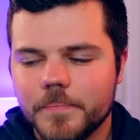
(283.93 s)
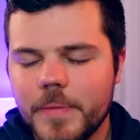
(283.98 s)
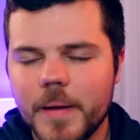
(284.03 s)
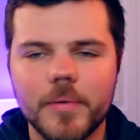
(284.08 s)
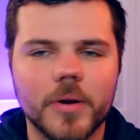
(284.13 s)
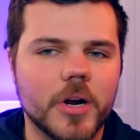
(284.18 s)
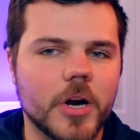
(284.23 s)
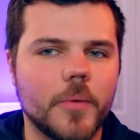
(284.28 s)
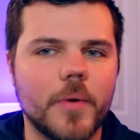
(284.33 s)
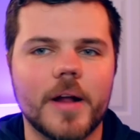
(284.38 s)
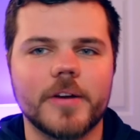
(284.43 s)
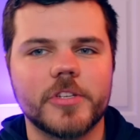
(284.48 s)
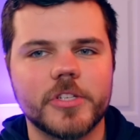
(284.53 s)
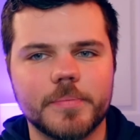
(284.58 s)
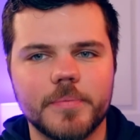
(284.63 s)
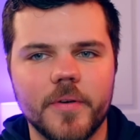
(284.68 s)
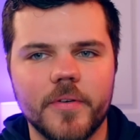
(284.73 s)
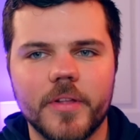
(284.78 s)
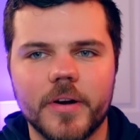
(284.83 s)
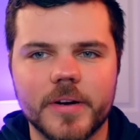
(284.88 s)
People are going to watch this
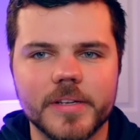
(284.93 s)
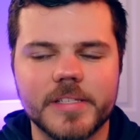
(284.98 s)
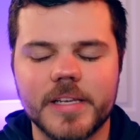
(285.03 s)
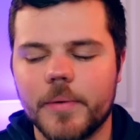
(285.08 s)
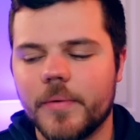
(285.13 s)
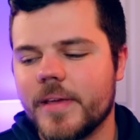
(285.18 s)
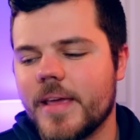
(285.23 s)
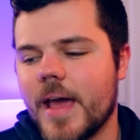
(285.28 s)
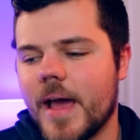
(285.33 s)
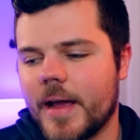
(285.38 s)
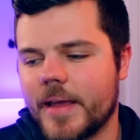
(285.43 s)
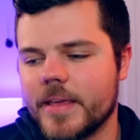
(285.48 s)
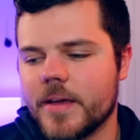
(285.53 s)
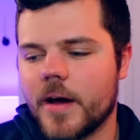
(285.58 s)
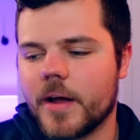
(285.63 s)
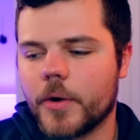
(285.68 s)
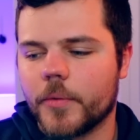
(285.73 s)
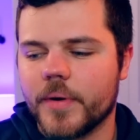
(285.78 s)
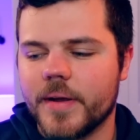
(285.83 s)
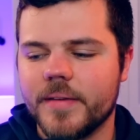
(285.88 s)
movie and they're going to say, well, yeah,
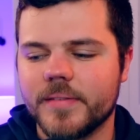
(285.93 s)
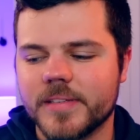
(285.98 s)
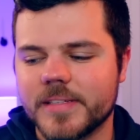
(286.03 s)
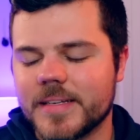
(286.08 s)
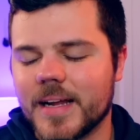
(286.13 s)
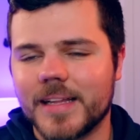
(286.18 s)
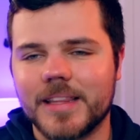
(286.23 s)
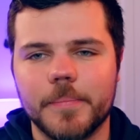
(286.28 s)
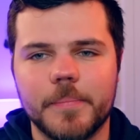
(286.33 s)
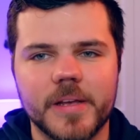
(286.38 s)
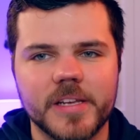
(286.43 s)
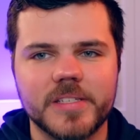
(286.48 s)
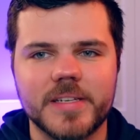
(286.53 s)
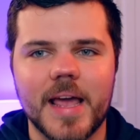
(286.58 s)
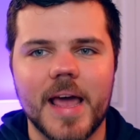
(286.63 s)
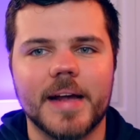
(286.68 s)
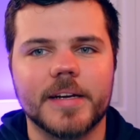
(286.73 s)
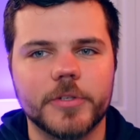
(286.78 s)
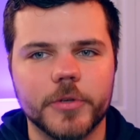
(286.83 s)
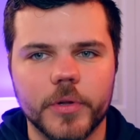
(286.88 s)
Keanu Reeves is not the best
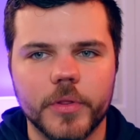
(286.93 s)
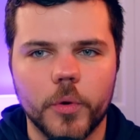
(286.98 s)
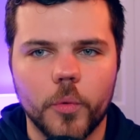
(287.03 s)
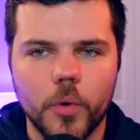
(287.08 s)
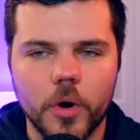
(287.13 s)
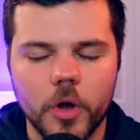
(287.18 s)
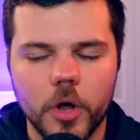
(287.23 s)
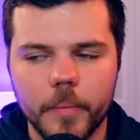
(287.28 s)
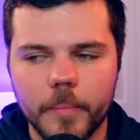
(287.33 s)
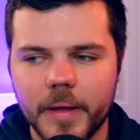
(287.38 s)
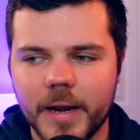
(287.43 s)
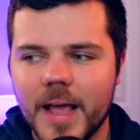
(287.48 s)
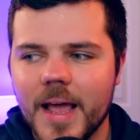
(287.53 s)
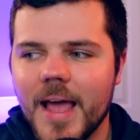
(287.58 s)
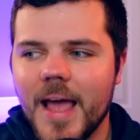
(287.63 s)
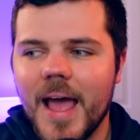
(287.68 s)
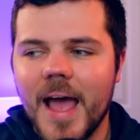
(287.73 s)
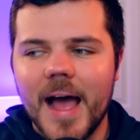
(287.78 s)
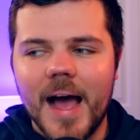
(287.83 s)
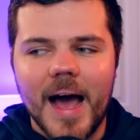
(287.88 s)
actor in the world, but
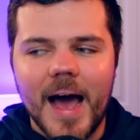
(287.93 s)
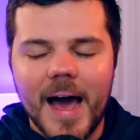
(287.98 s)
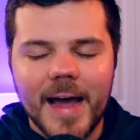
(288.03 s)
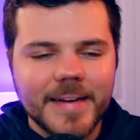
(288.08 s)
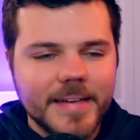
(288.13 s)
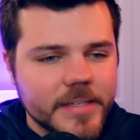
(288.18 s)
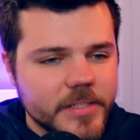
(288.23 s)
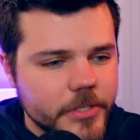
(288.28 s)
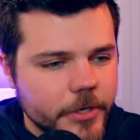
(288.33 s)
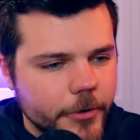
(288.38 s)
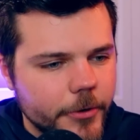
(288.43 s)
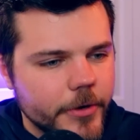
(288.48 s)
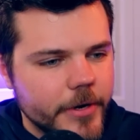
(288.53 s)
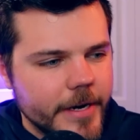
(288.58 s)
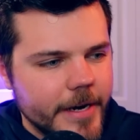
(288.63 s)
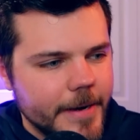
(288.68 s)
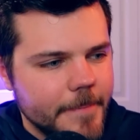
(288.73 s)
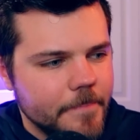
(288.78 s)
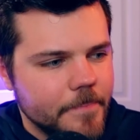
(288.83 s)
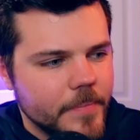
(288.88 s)
I
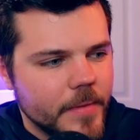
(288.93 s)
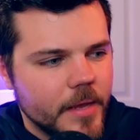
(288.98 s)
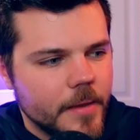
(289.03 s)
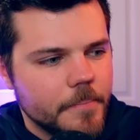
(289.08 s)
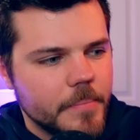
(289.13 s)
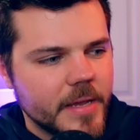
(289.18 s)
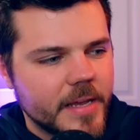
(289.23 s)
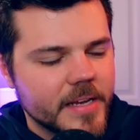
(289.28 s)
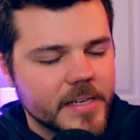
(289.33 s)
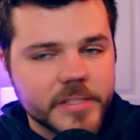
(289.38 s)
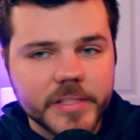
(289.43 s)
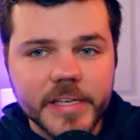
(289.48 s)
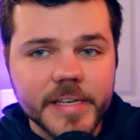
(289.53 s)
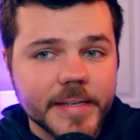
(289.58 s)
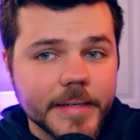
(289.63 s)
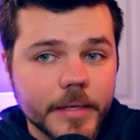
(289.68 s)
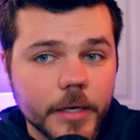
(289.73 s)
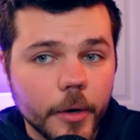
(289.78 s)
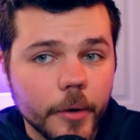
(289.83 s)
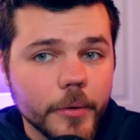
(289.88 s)
disagree because
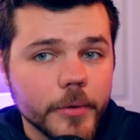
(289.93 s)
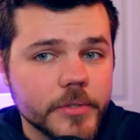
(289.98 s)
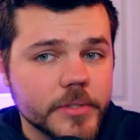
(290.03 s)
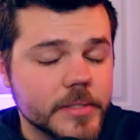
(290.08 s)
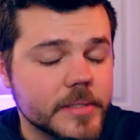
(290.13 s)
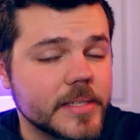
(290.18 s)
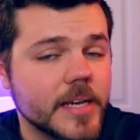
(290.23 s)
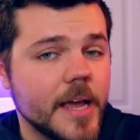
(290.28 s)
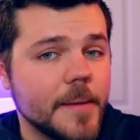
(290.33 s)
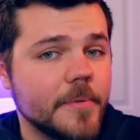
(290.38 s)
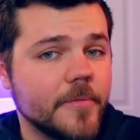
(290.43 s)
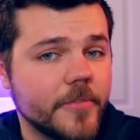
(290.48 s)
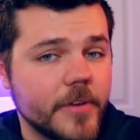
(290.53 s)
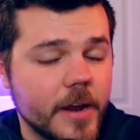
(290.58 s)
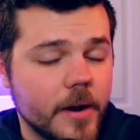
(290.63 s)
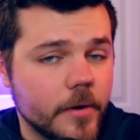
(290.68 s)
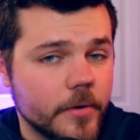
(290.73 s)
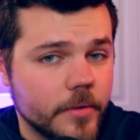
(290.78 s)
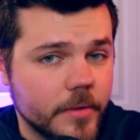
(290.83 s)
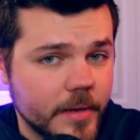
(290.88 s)
he knows the type of
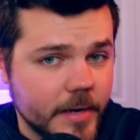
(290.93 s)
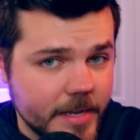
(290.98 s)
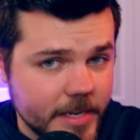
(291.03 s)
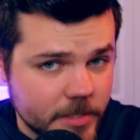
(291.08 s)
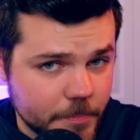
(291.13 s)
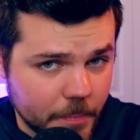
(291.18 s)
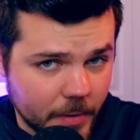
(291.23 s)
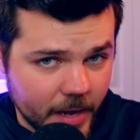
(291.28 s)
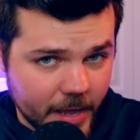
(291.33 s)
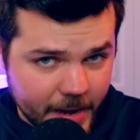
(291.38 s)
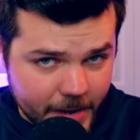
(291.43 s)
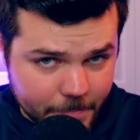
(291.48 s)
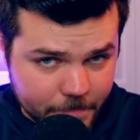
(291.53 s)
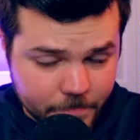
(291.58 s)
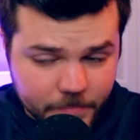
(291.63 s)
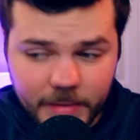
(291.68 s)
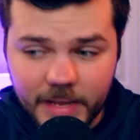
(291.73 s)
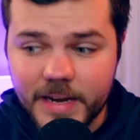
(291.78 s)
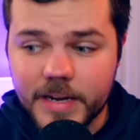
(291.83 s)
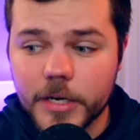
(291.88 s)
character that he's playing.
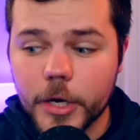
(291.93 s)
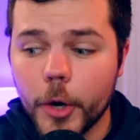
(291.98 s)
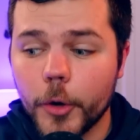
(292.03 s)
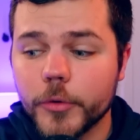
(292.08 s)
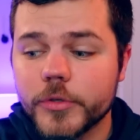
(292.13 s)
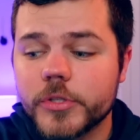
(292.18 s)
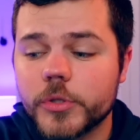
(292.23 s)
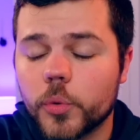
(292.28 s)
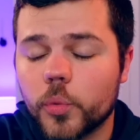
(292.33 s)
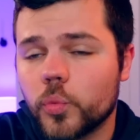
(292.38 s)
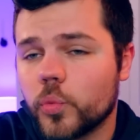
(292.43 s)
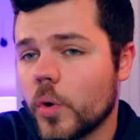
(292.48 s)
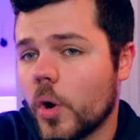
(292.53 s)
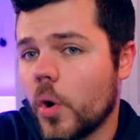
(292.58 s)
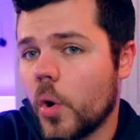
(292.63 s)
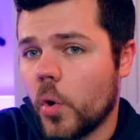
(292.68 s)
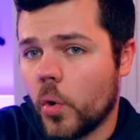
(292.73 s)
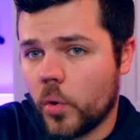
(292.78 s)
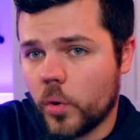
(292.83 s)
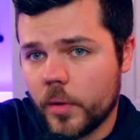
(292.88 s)
He knows the
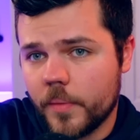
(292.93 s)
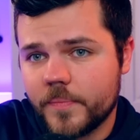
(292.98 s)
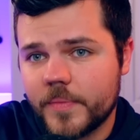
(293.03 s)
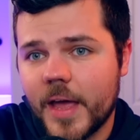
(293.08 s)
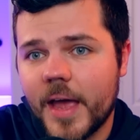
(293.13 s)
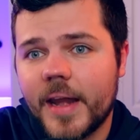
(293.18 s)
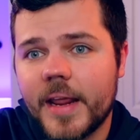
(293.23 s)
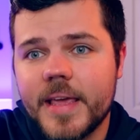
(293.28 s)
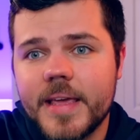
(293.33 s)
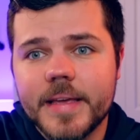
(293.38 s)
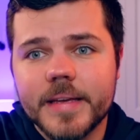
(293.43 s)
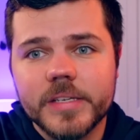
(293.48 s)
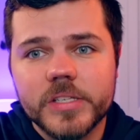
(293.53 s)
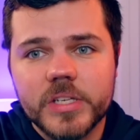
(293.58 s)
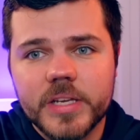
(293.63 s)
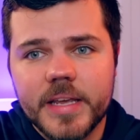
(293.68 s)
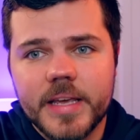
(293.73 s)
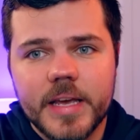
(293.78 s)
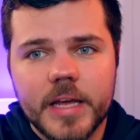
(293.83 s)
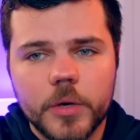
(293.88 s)
role that he
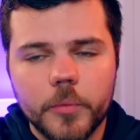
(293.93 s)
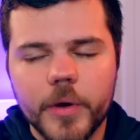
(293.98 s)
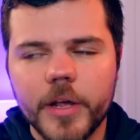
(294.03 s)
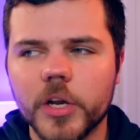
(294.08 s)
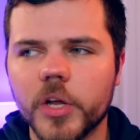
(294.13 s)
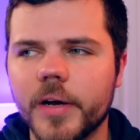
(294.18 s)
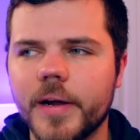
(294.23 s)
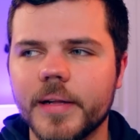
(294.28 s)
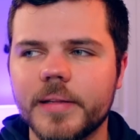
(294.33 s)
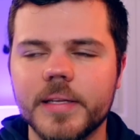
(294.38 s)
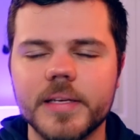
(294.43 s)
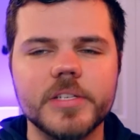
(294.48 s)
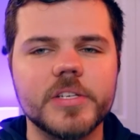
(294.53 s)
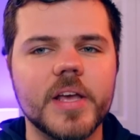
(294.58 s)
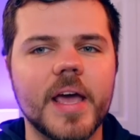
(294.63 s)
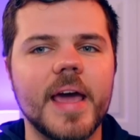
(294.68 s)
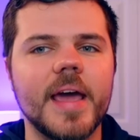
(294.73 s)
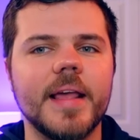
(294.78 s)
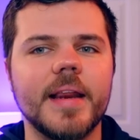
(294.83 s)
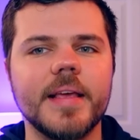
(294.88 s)
is in. We look at these
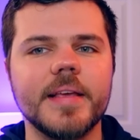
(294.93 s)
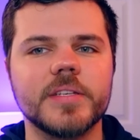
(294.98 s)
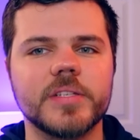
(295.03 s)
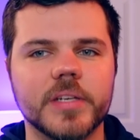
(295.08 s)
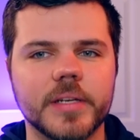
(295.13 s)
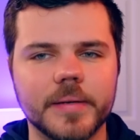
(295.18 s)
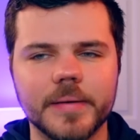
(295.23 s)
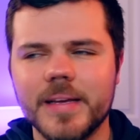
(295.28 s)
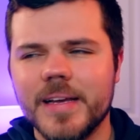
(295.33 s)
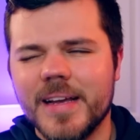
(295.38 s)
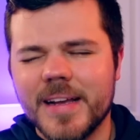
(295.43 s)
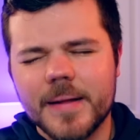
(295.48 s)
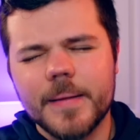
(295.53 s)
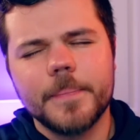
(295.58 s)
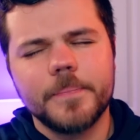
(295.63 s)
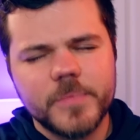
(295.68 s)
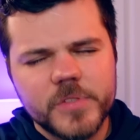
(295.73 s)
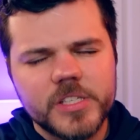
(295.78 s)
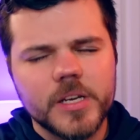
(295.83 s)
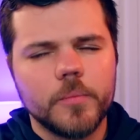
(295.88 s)
eighties and,
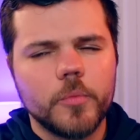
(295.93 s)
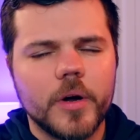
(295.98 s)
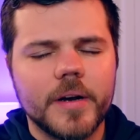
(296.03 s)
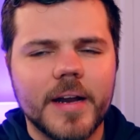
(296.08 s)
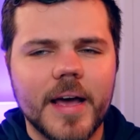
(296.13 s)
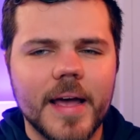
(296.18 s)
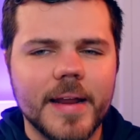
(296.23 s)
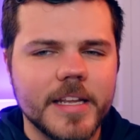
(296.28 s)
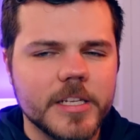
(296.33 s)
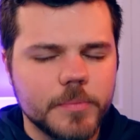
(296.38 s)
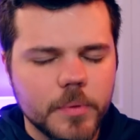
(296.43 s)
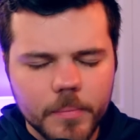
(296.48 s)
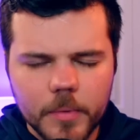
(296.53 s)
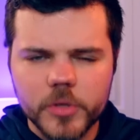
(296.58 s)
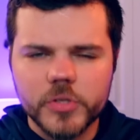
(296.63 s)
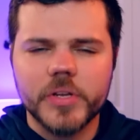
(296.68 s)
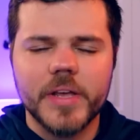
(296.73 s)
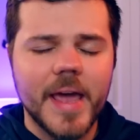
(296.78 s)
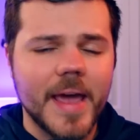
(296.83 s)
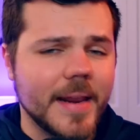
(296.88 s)
and somewhat nineties, but
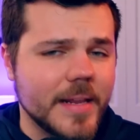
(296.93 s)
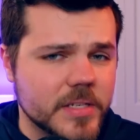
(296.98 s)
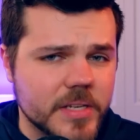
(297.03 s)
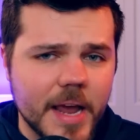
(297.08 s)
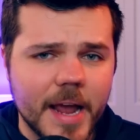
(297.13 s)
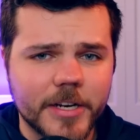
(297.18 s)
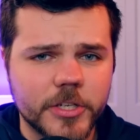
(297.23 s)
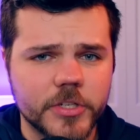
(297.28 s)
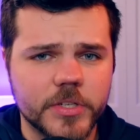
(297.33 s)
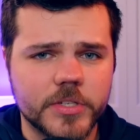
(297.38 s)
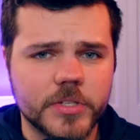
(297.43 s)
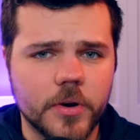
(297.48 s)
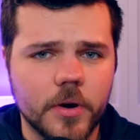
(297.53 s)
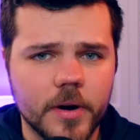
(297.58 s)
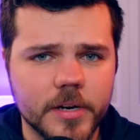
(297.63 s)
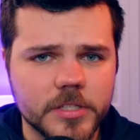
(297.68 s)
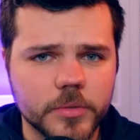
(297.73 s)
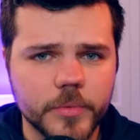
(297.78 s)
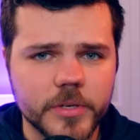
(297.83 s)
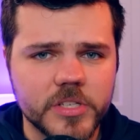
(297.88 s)
mostly eighties action
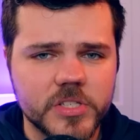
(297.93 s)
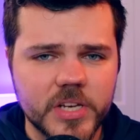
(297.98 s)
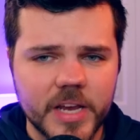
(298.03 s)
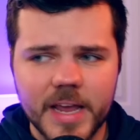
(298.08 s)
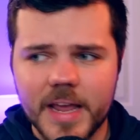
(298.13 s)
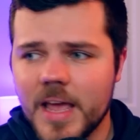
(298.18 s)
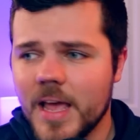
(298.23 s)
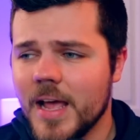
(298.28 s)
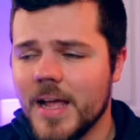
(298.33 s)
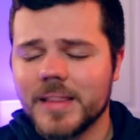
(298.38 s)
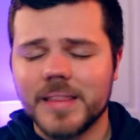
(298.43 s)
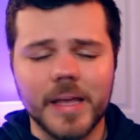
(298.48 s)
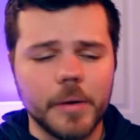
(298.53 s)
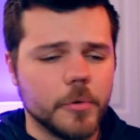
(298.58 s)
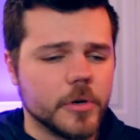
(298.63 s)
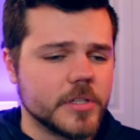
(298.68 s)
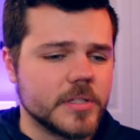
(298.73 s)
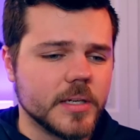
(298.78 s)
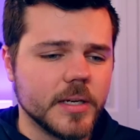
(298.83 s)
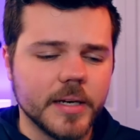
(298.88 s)
stars, and we say they
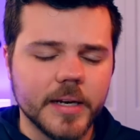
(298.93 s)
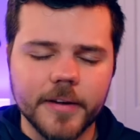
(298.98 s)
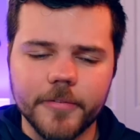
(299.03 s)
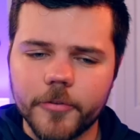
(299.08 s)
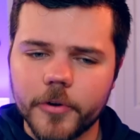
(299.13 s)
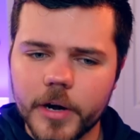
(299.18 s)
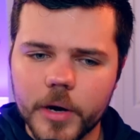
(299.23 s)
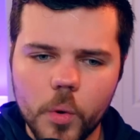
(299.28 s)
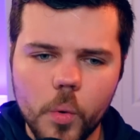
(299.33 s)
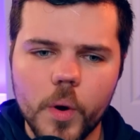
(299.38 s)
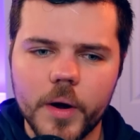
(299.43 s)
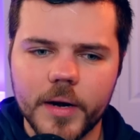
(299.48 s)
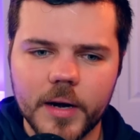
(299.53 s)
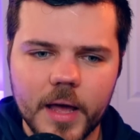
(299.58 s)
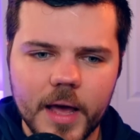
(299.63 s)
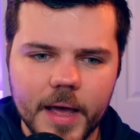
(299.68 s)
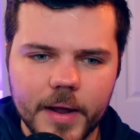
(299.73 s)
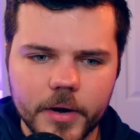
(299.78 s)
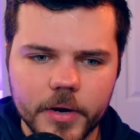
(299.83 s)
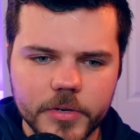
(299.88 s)
were delivering
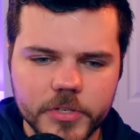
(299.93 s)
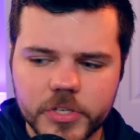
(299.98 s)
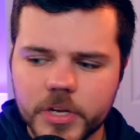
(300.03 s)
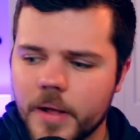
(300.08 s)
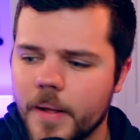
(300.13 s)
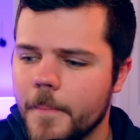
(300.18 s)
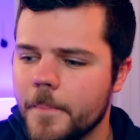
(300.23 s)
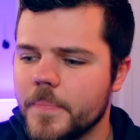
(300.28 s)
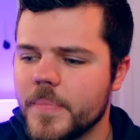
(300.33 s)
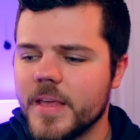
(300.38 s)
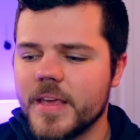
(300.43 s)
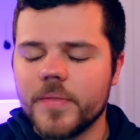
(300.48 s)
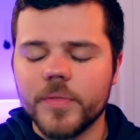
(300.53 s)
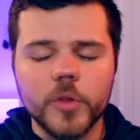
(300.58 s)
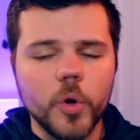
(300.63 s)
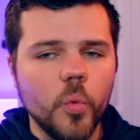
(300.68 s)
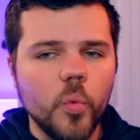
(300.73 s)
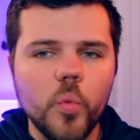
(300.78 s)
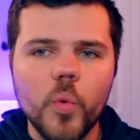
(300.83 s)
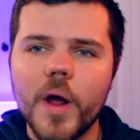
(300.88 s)
one-liners in
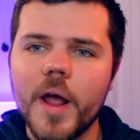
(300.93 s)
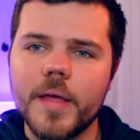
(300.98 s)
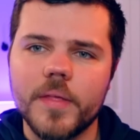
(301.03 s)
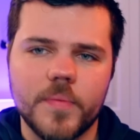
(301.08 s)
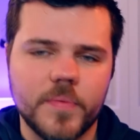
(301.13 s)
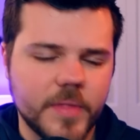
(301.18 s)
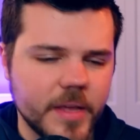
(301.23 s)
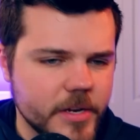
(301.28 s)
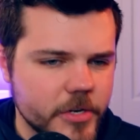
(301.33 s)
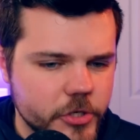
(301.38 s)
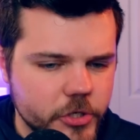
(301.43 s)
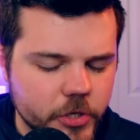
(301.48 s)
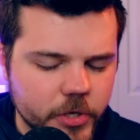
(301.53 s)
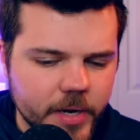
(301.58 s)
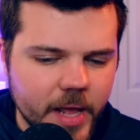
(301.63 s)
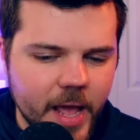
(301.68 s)
the way that they should